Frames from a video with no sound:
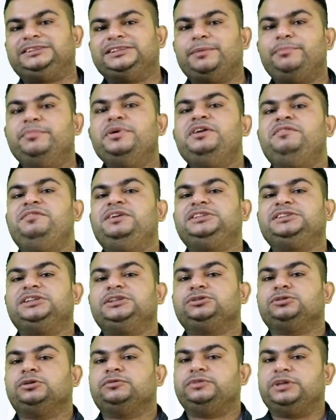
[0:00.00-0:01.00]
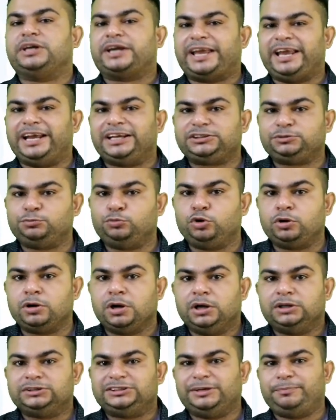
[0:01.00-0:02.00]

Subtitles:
subdivisions of the cash book,